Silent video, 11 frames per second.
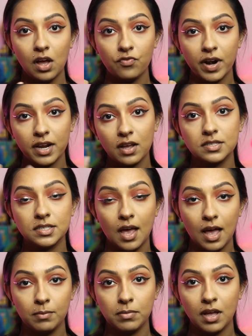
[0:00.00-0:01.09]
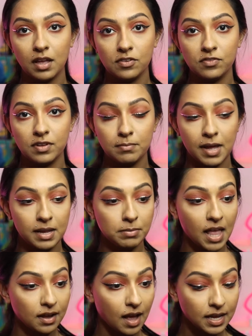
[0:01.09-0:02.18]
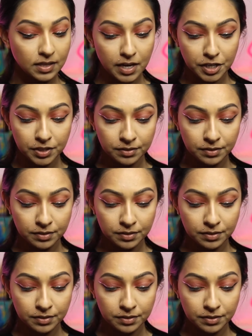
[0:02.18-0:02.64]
right on top of my black eyeliner.